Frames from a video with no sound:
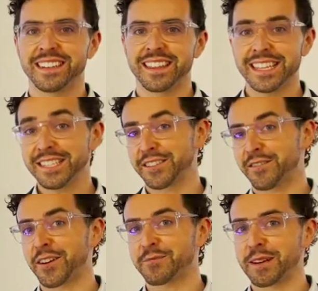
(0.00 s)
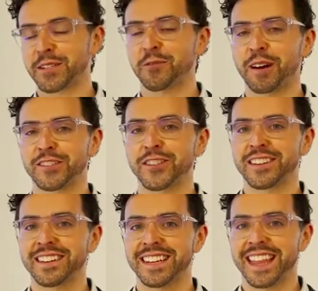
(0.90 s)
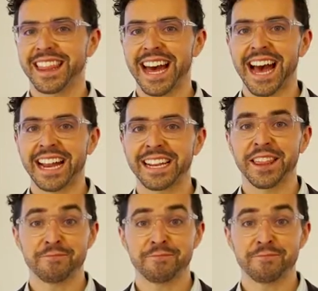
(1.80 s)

This is a fundamental question that